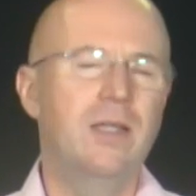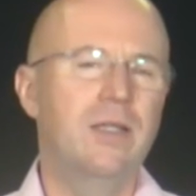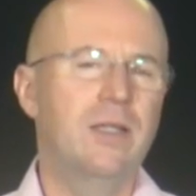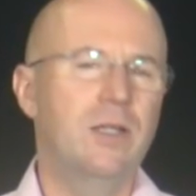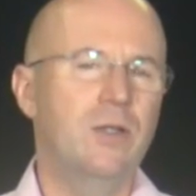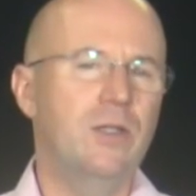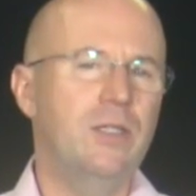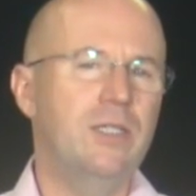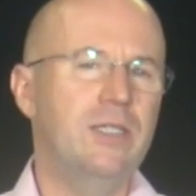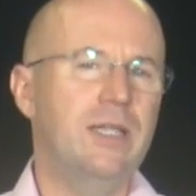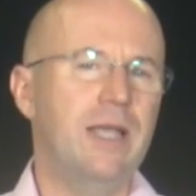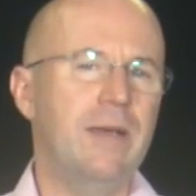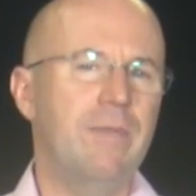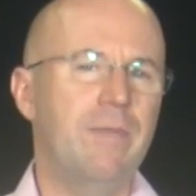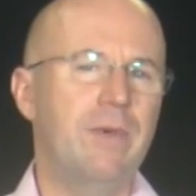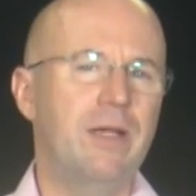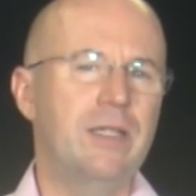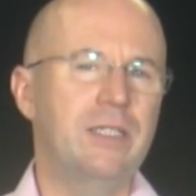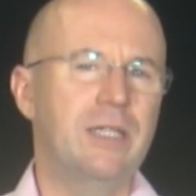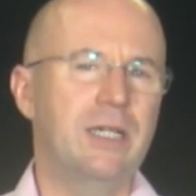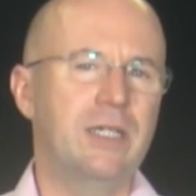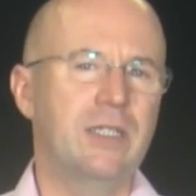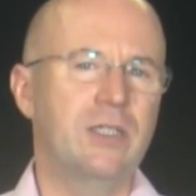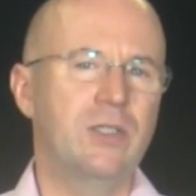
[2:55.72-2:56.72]
Notice that
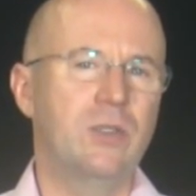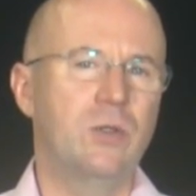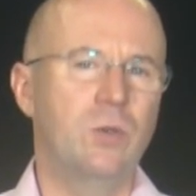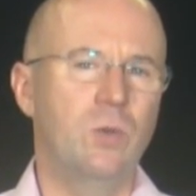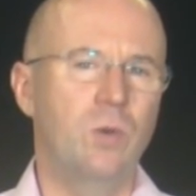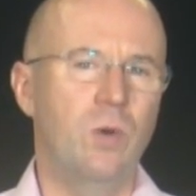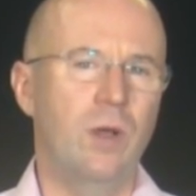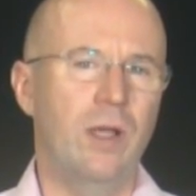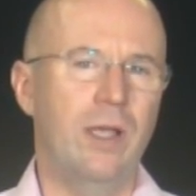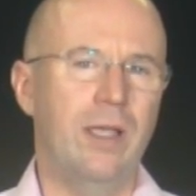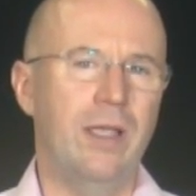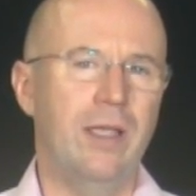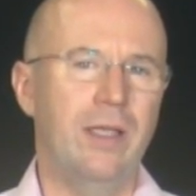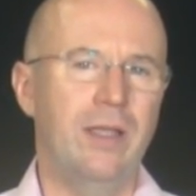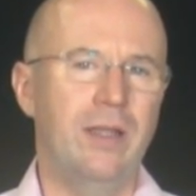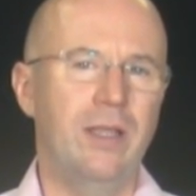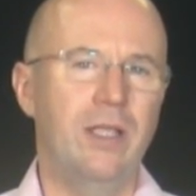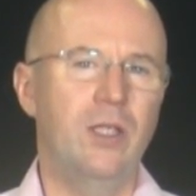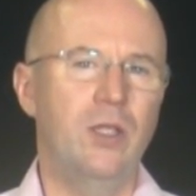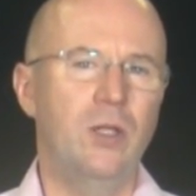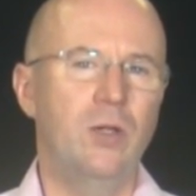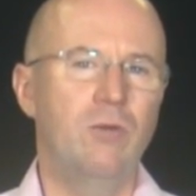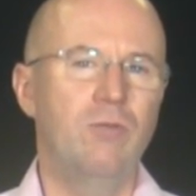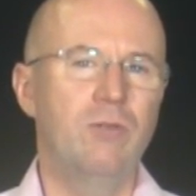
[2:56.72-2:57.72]
might change the way
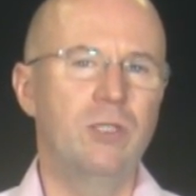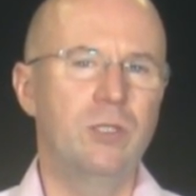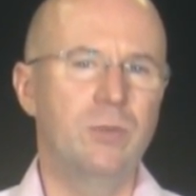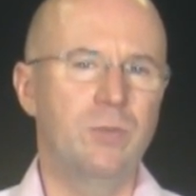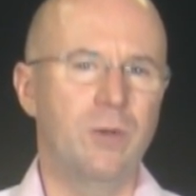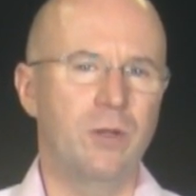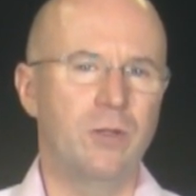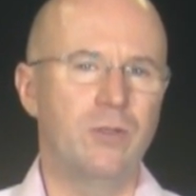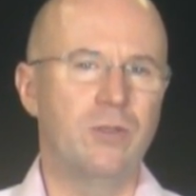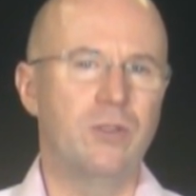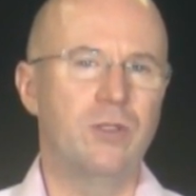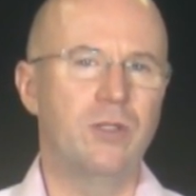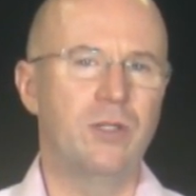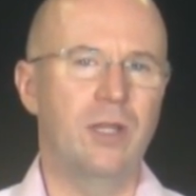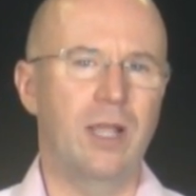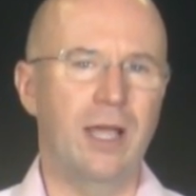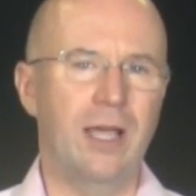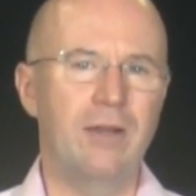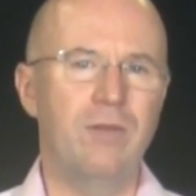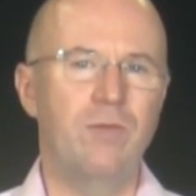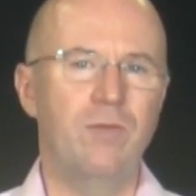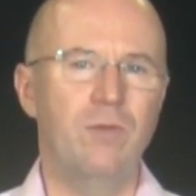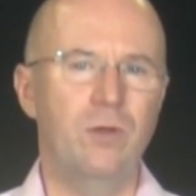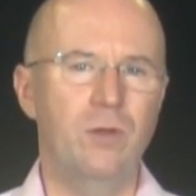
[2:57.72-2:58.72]
that you respond to
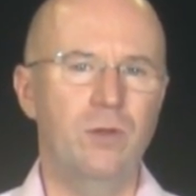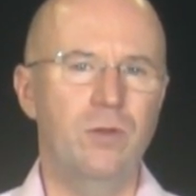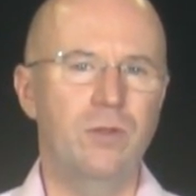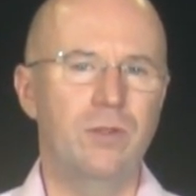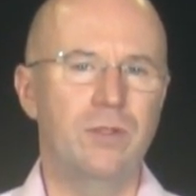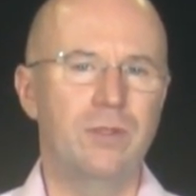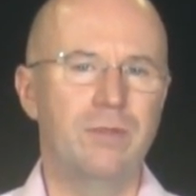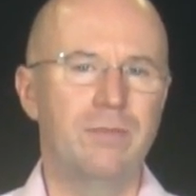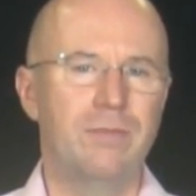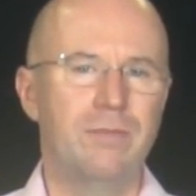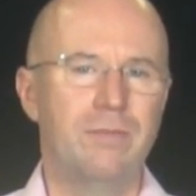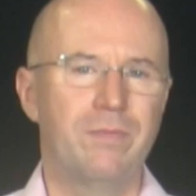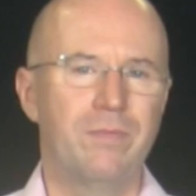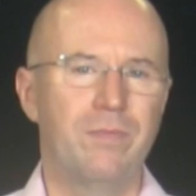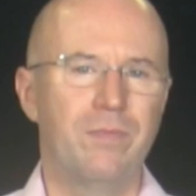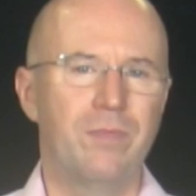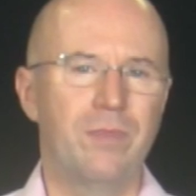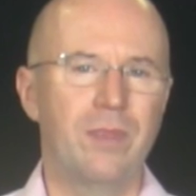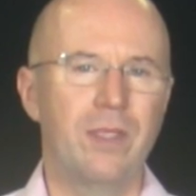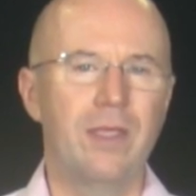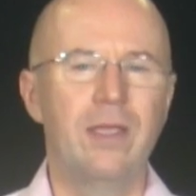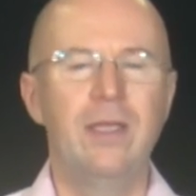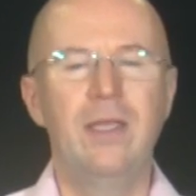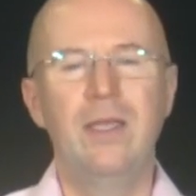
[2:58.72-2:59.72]
that food.
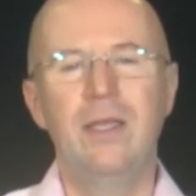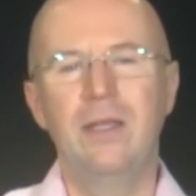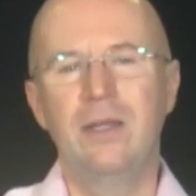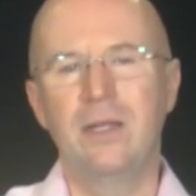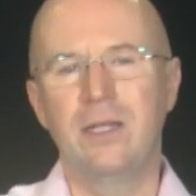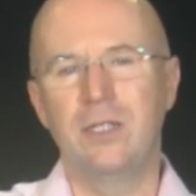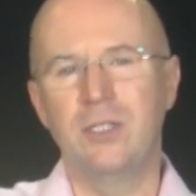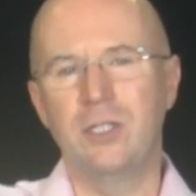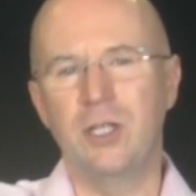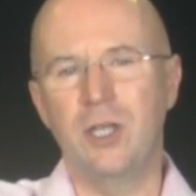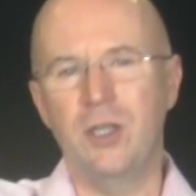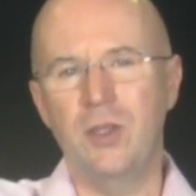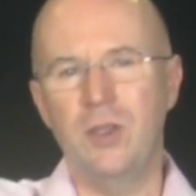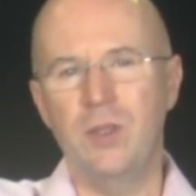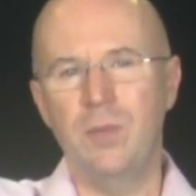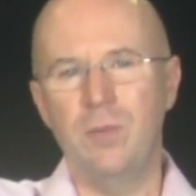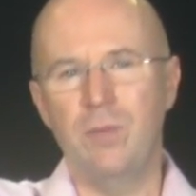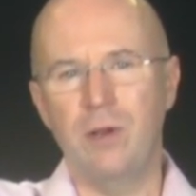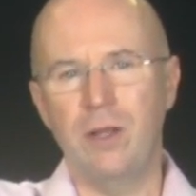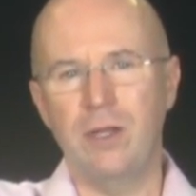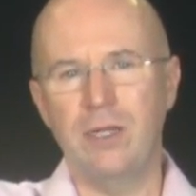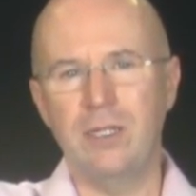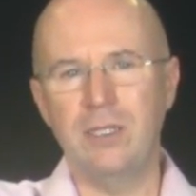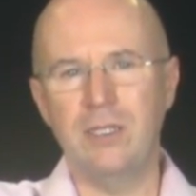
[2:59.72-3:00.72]
Now turn the
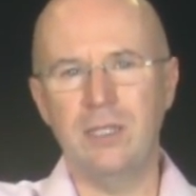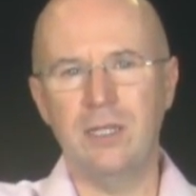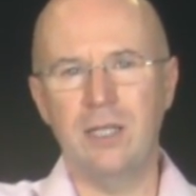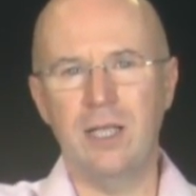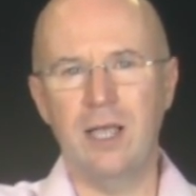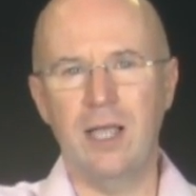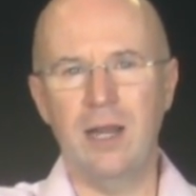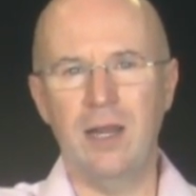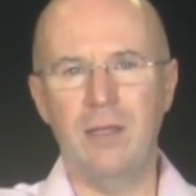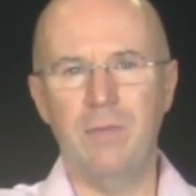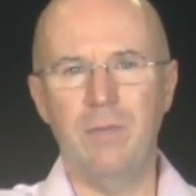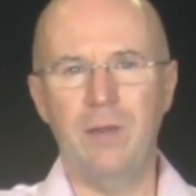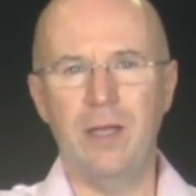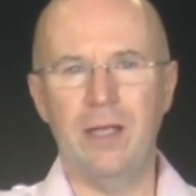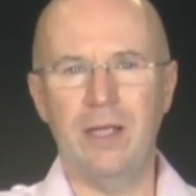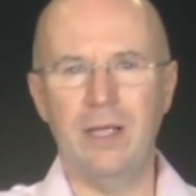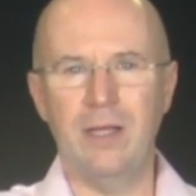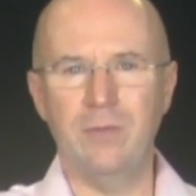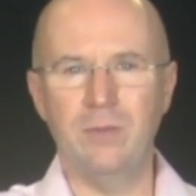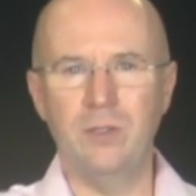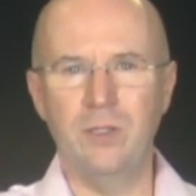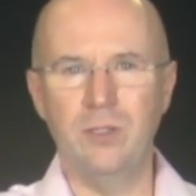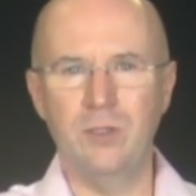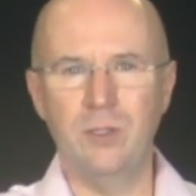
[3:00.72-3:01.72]
brightness and colour back
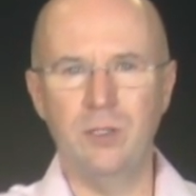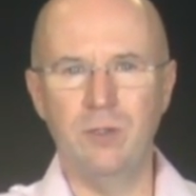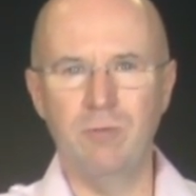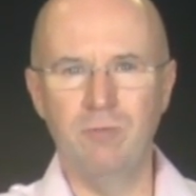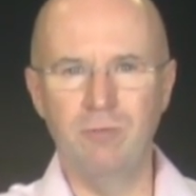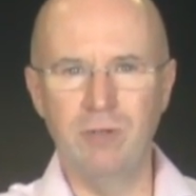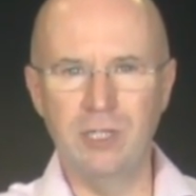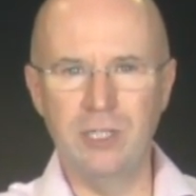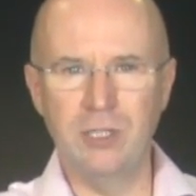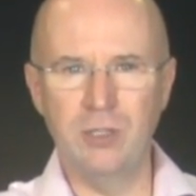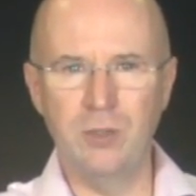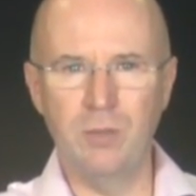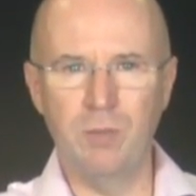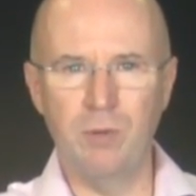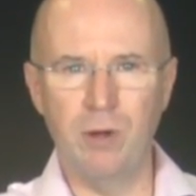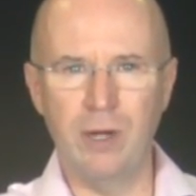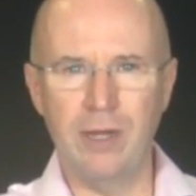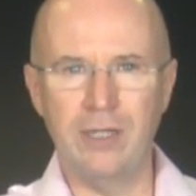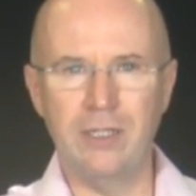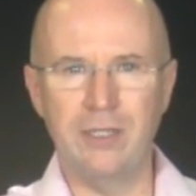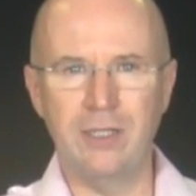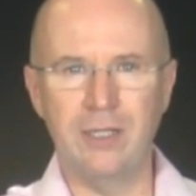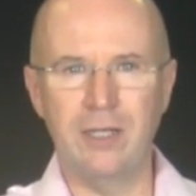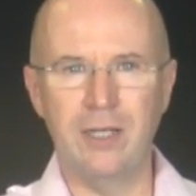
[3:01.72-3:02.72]
up to its original
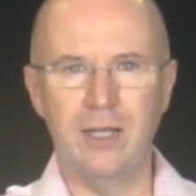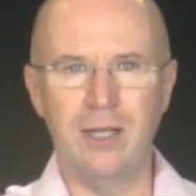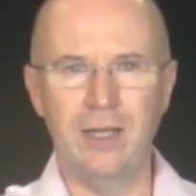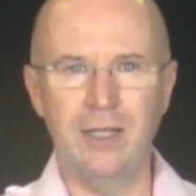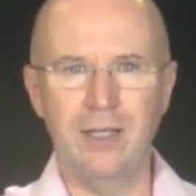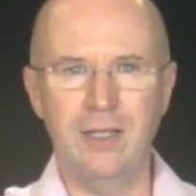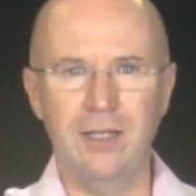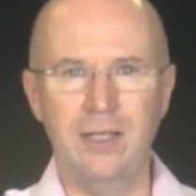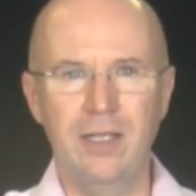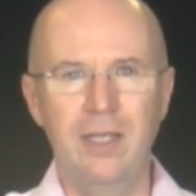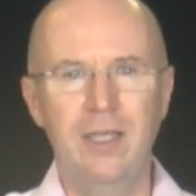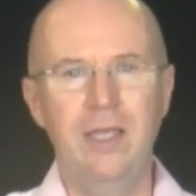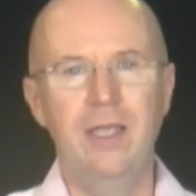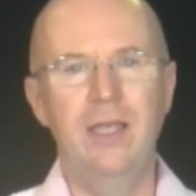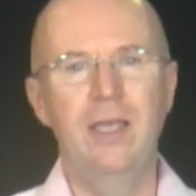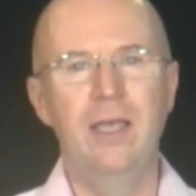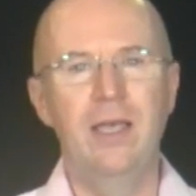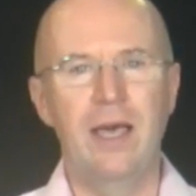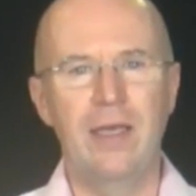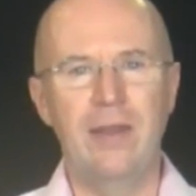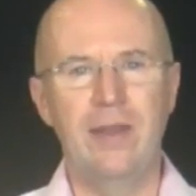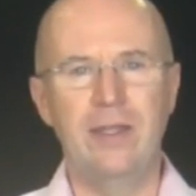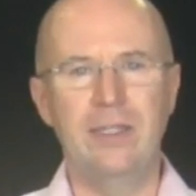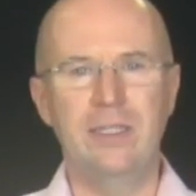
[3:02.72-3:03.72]
brightness and colour,
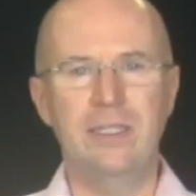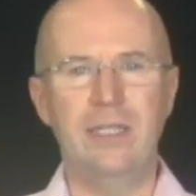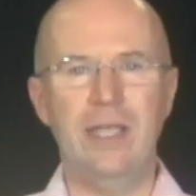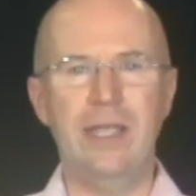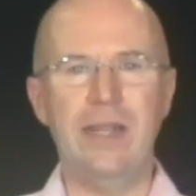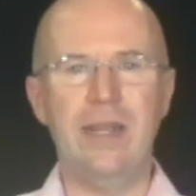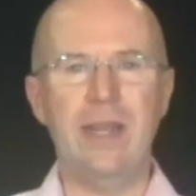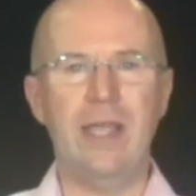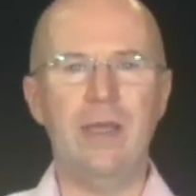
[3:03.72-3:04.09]
and then take